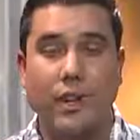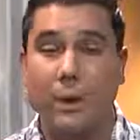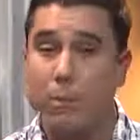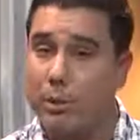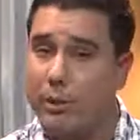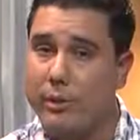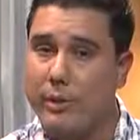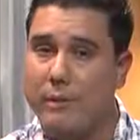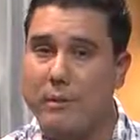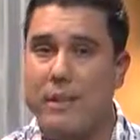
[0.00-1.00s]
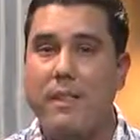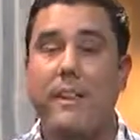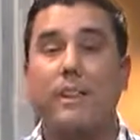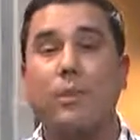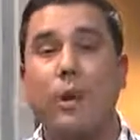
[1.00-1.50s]
out blurry,
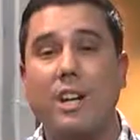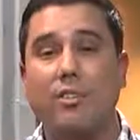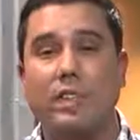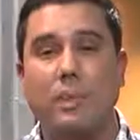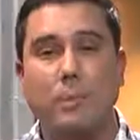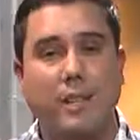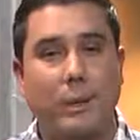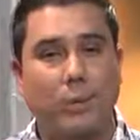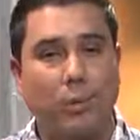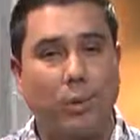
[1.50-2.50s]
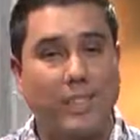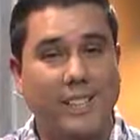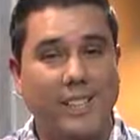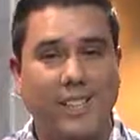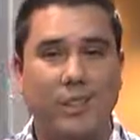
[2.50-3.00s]
then gradually becomes more
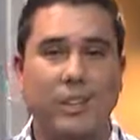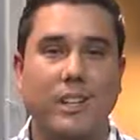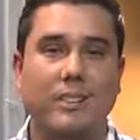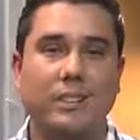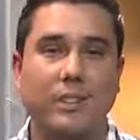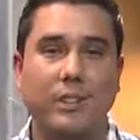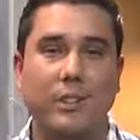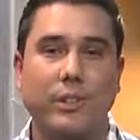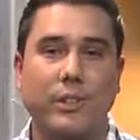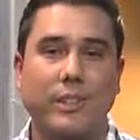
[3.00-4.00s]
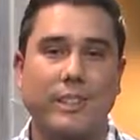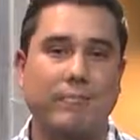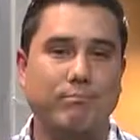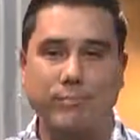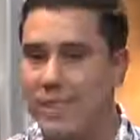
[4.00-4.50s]
detailed until
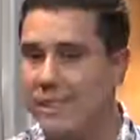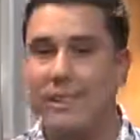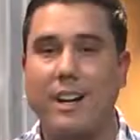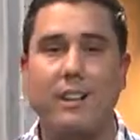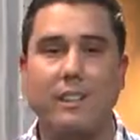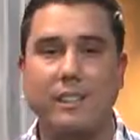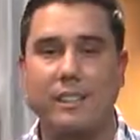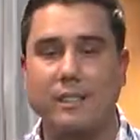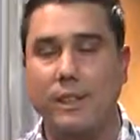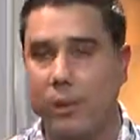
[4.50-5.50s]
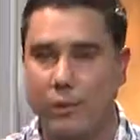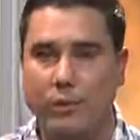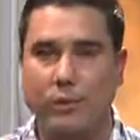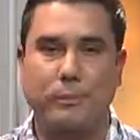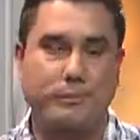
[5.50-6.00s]
it entirely loads.